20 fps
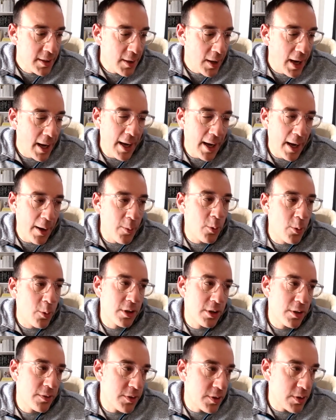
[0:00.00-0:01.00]
I, I,
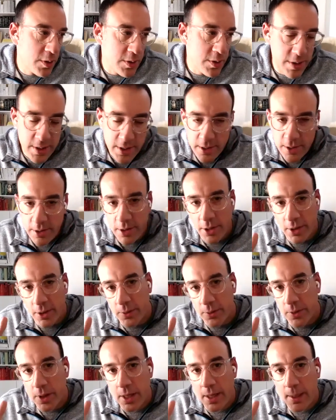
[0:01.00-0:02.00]
wonder if there's you
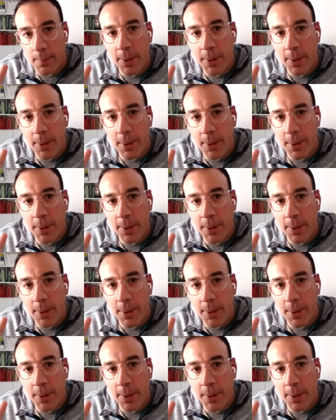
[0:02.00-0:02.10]
know uh,